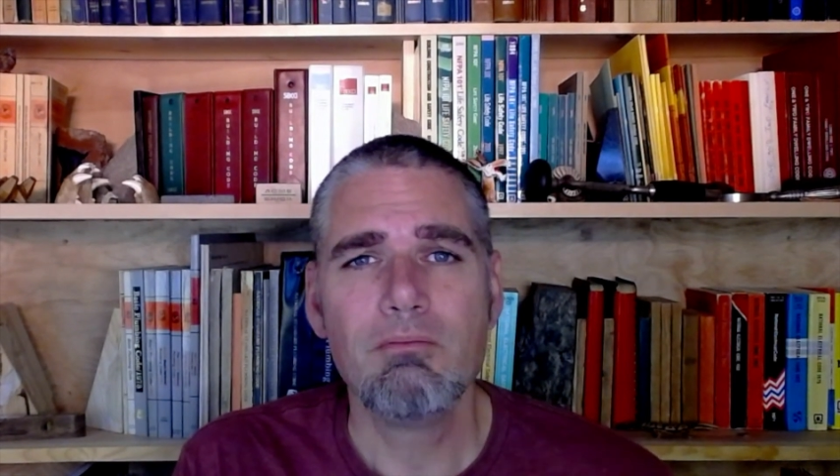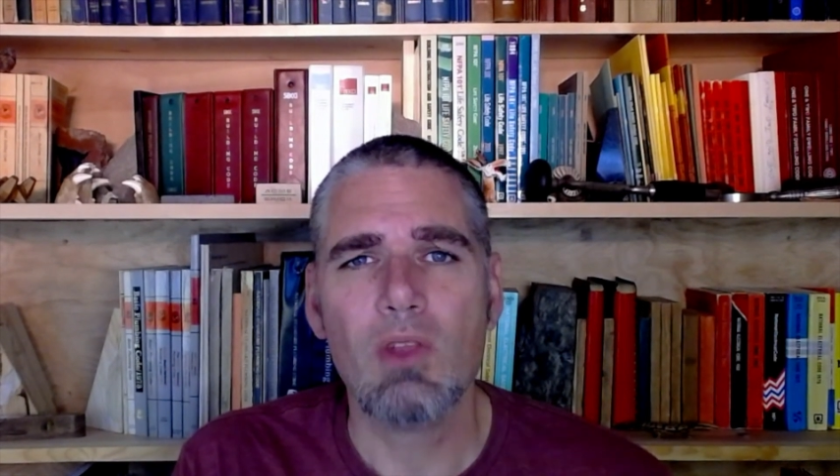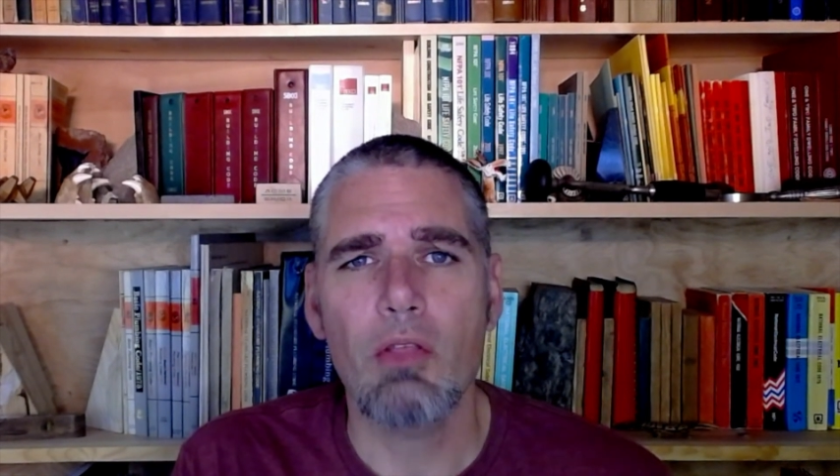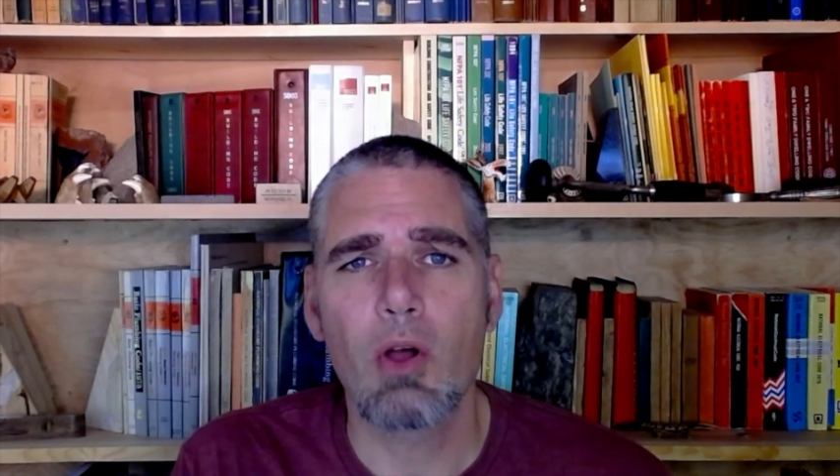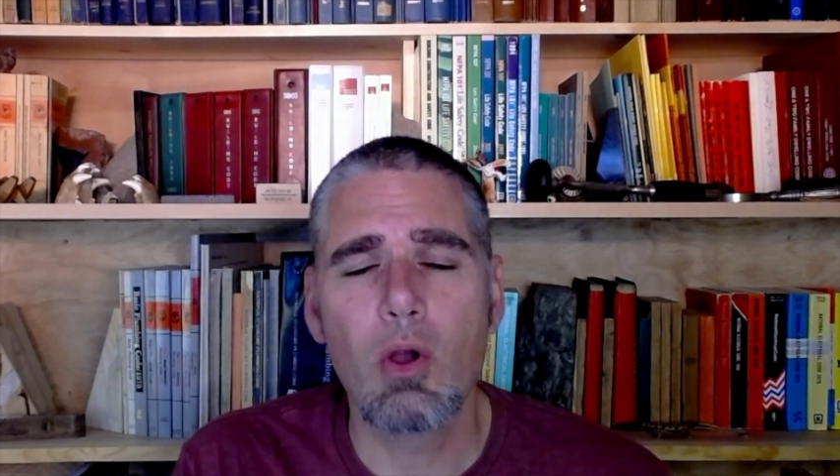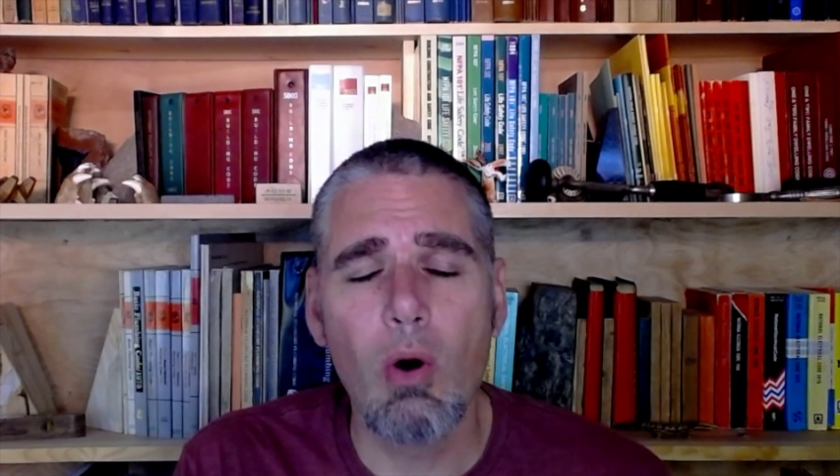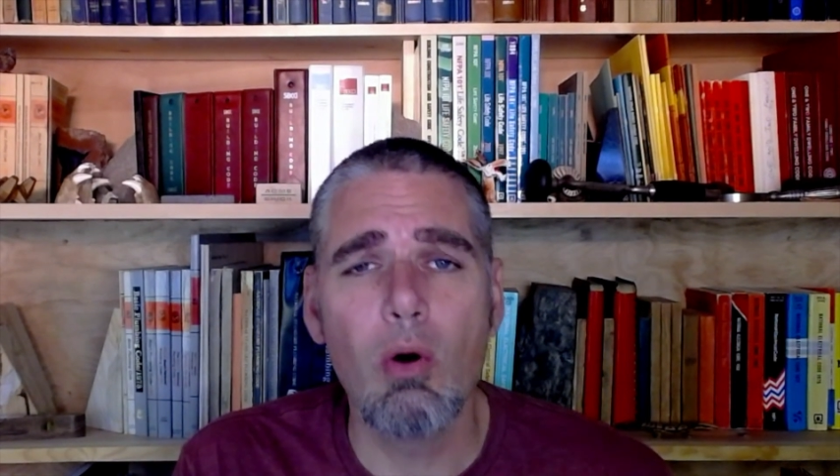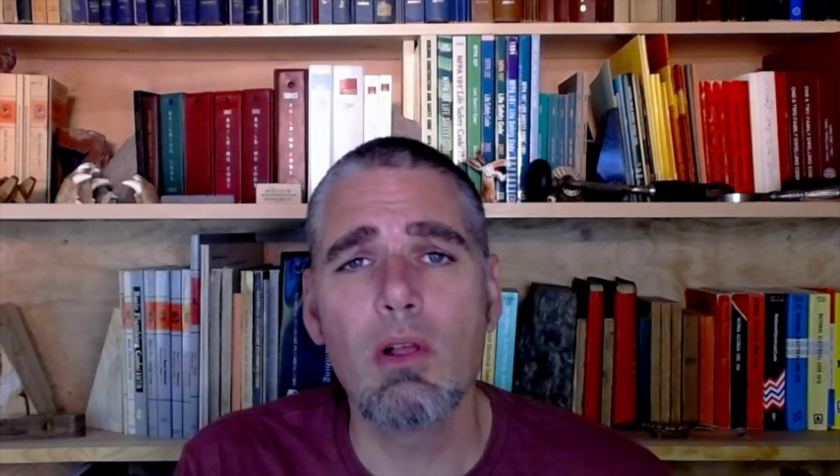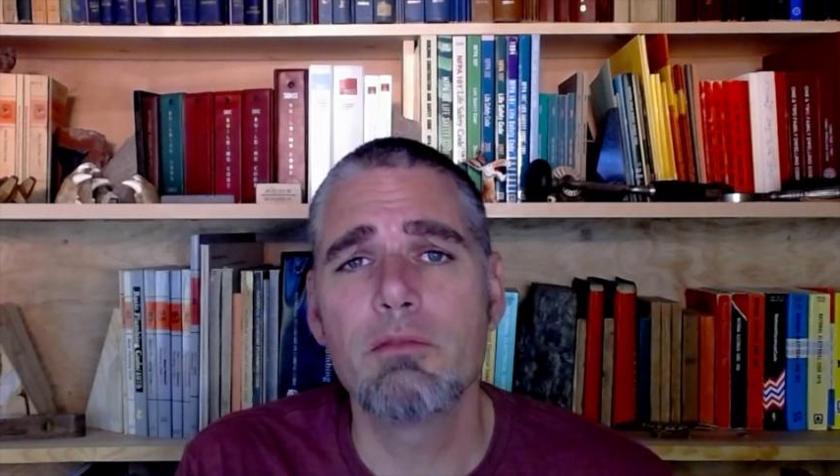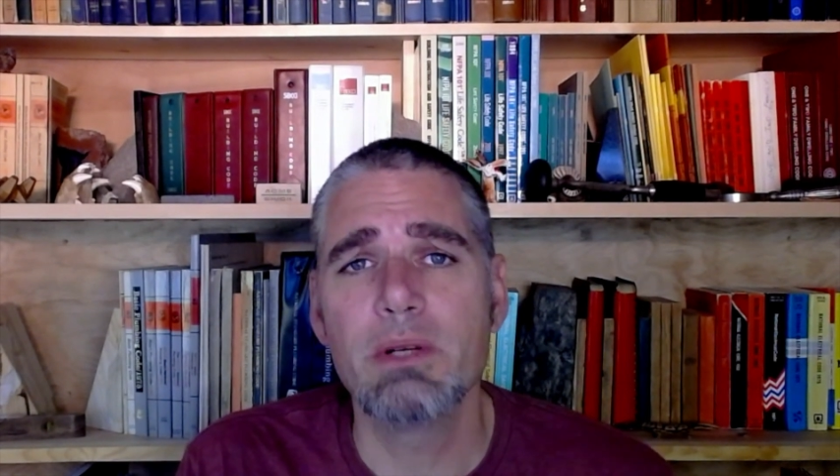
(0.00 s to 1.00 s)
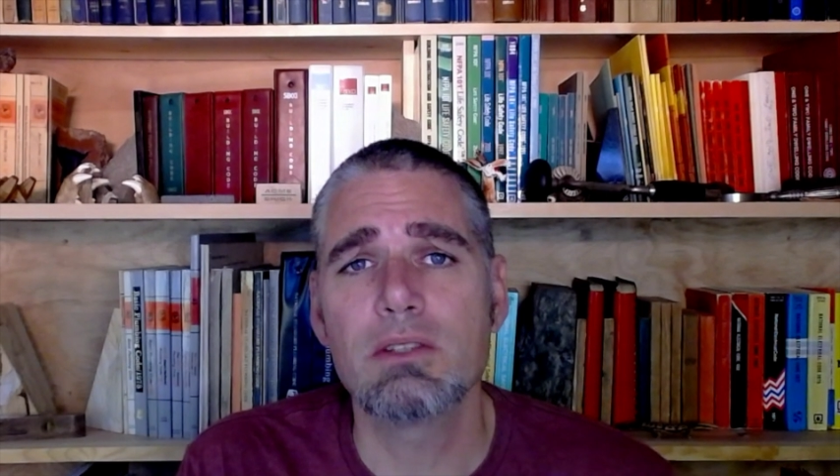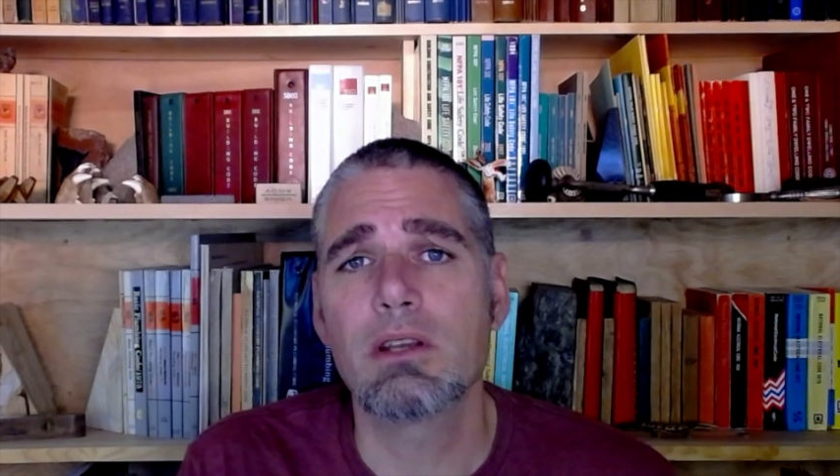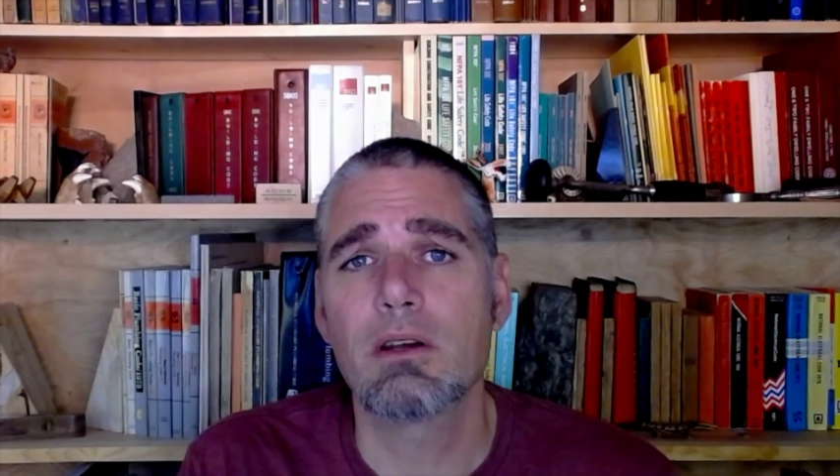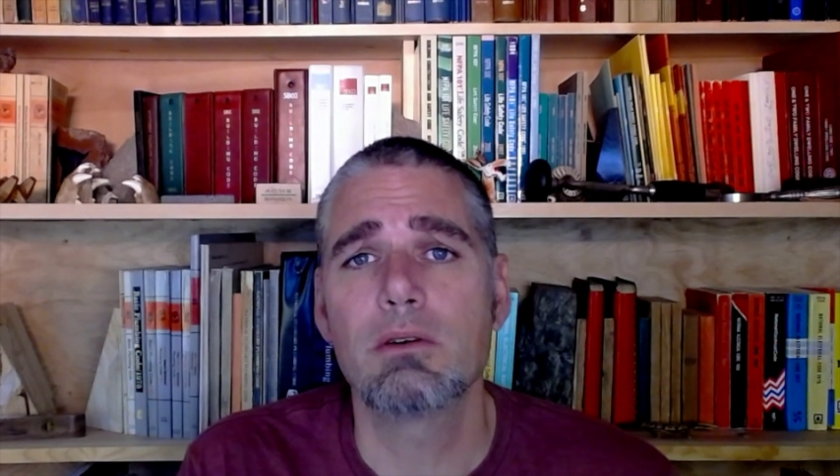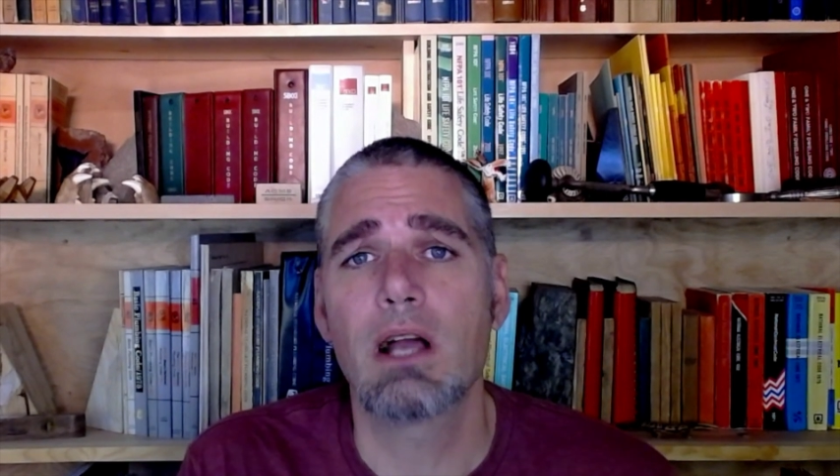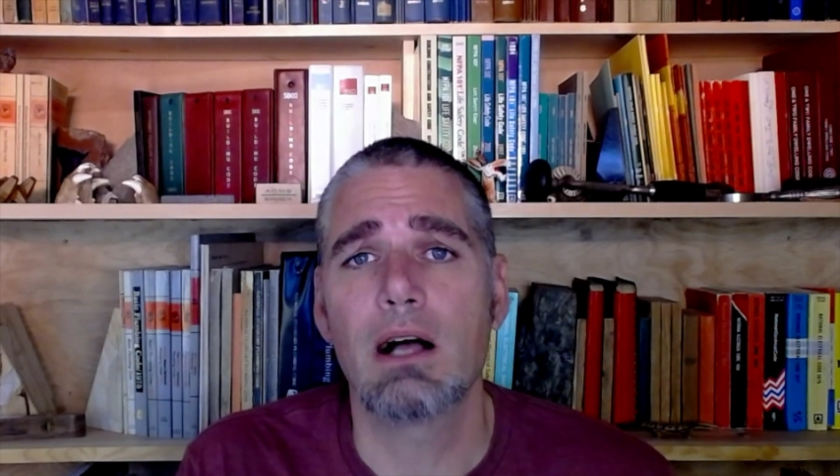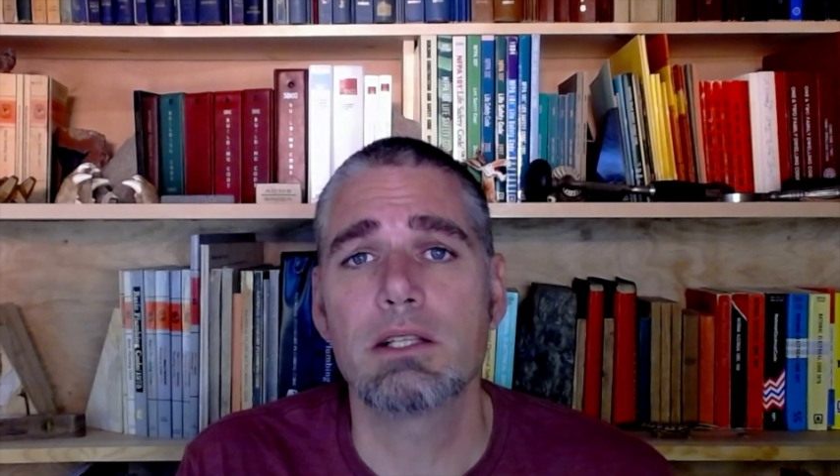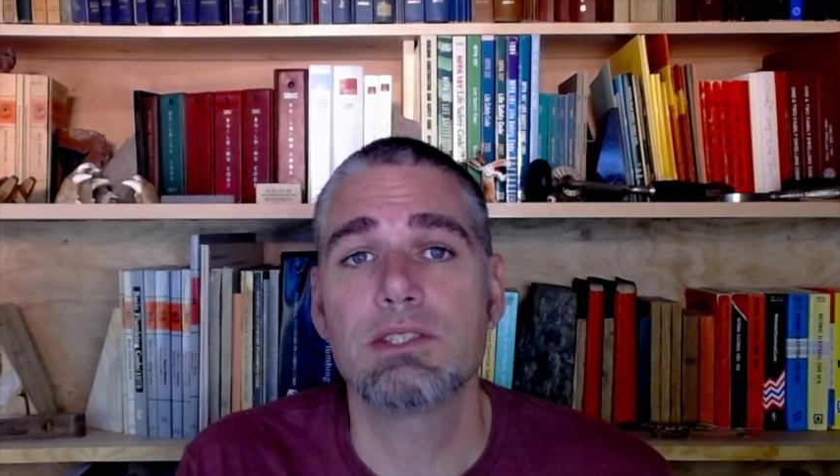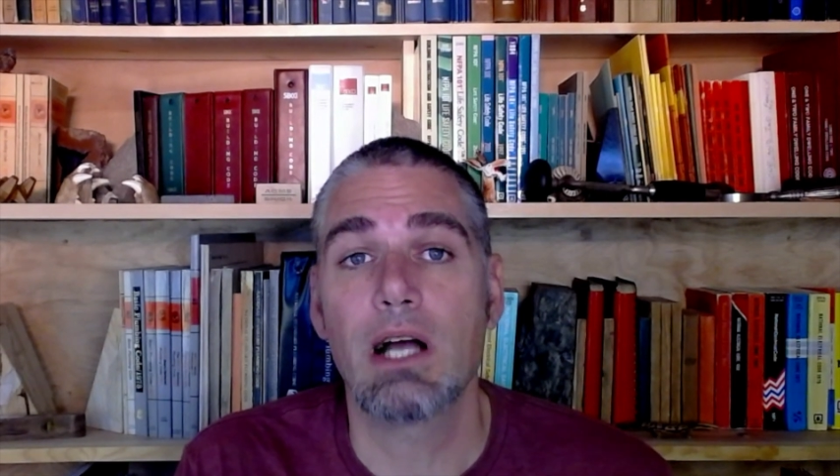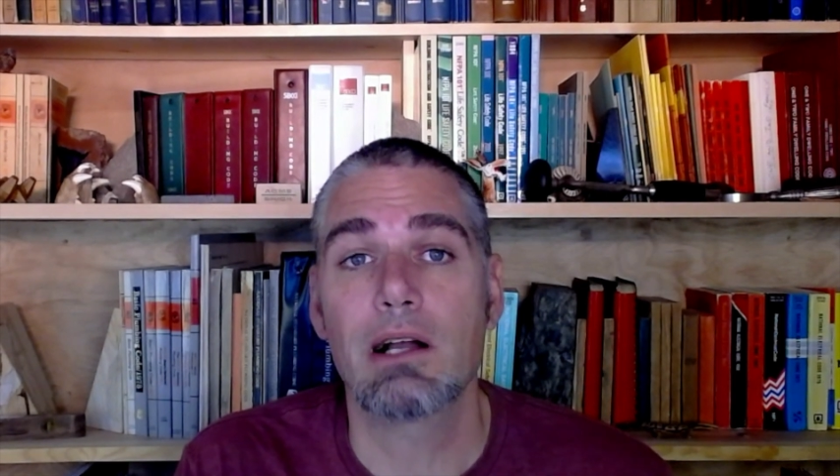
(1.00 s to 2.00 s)
The goal of
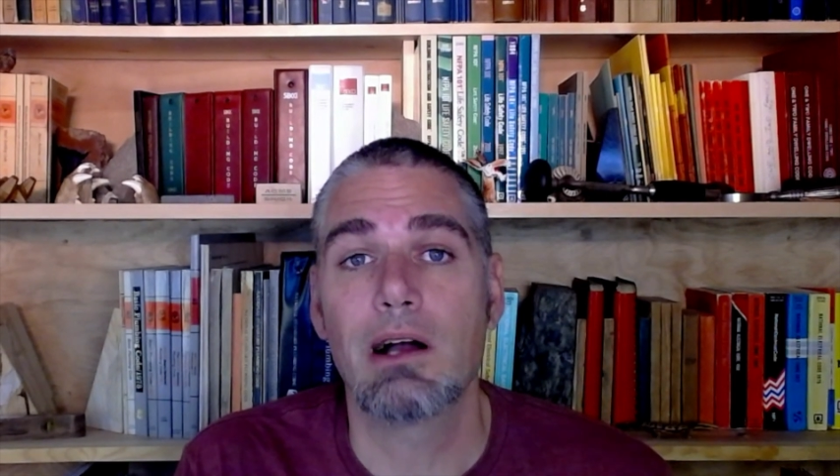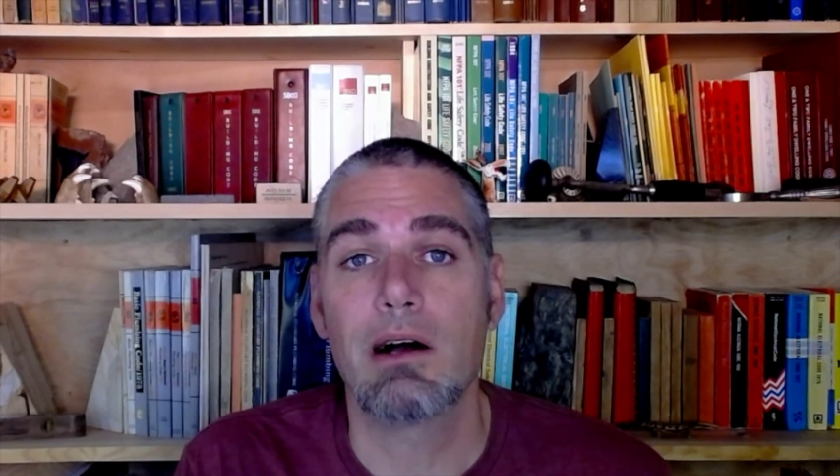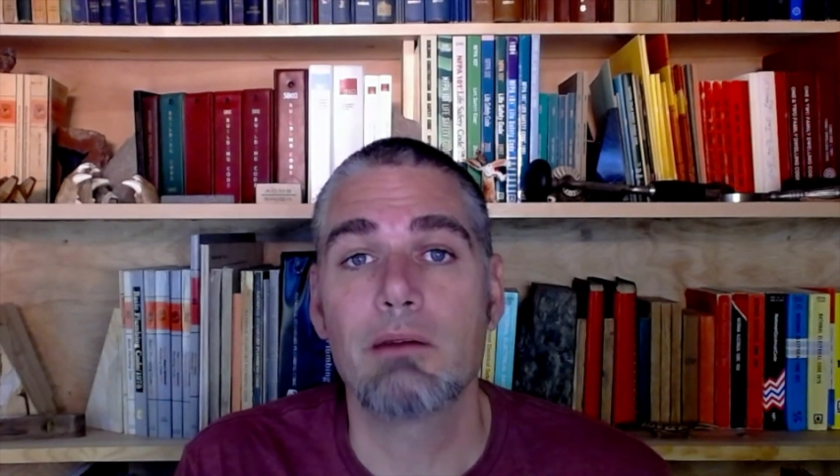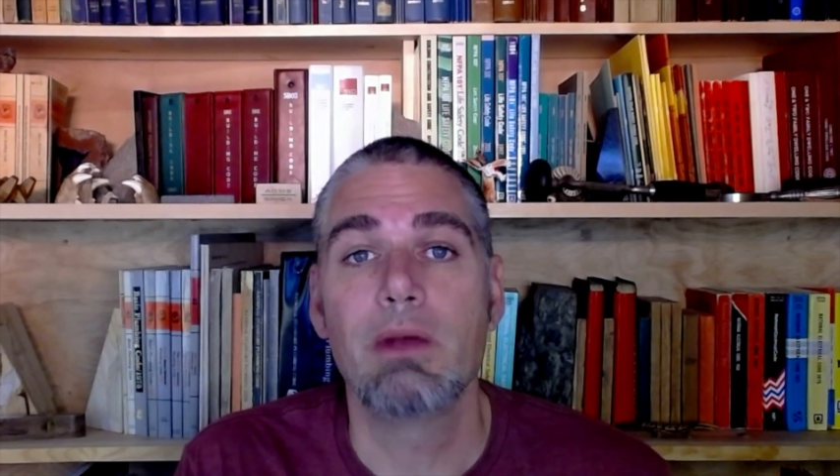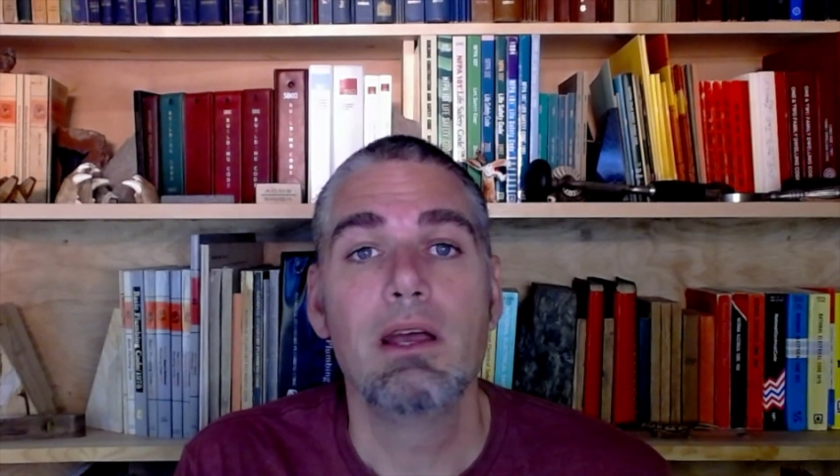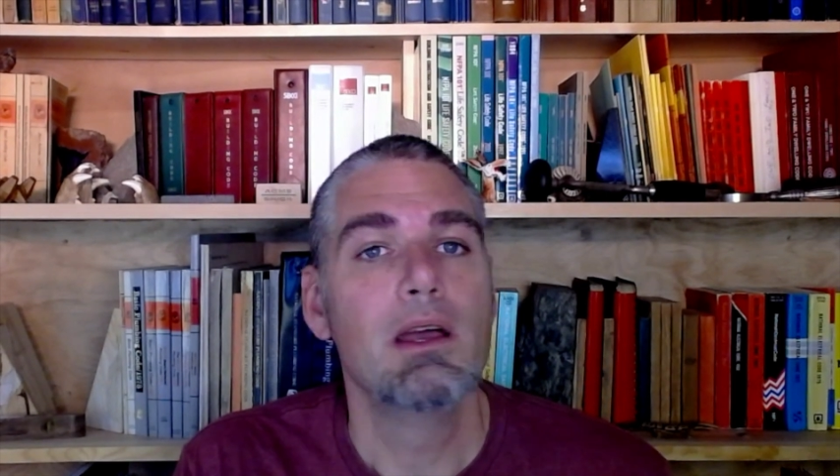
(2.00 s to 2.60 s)
buildingcodecollege.com